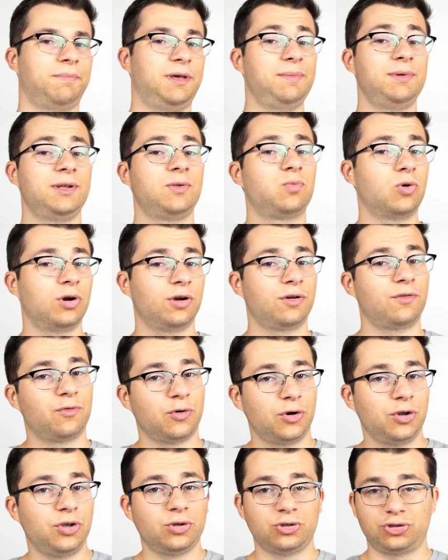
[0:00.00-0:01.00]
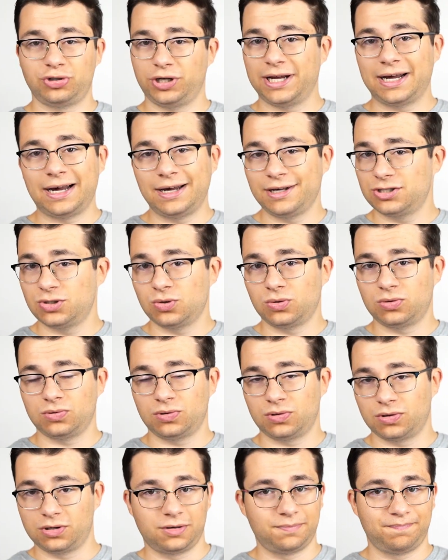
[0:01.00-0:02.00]
Maybe it worked for you during high school
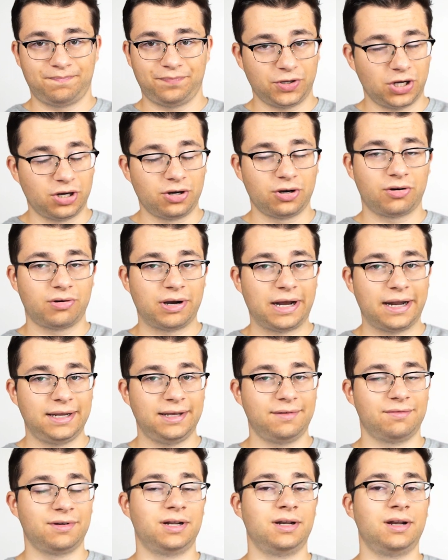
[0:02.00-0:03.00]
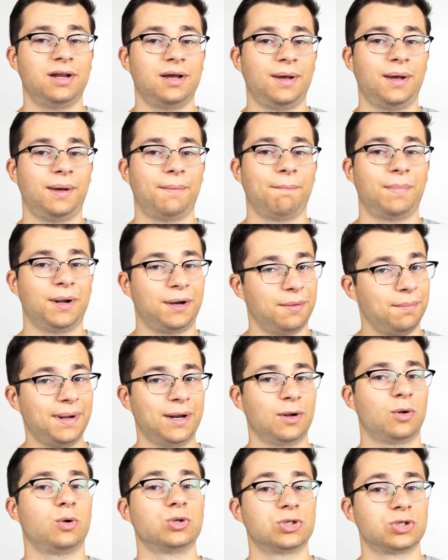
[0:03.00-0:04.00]
or undergrad even, but in
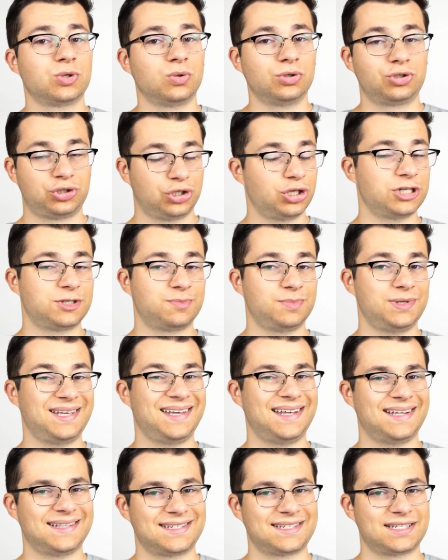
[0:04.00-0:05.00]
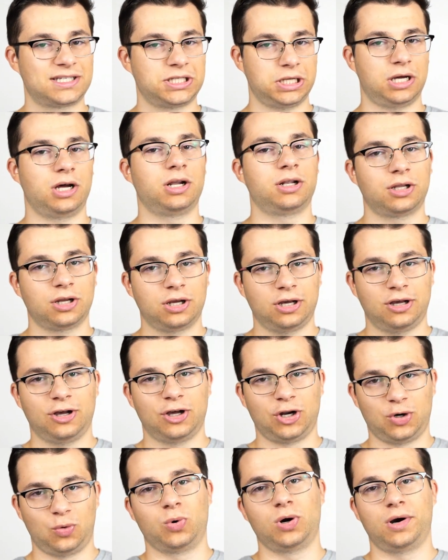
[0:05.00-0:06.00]
medical school, trust me, it's not
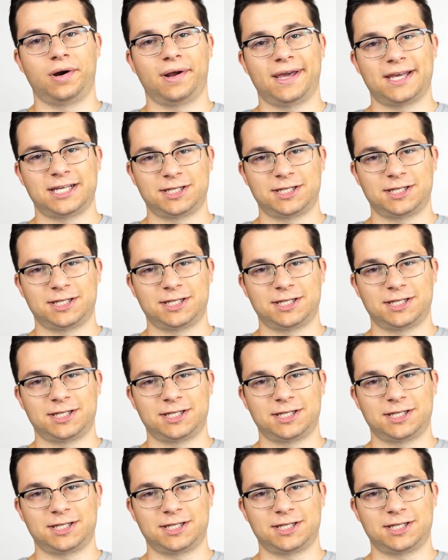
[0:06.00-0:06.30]
gonna work.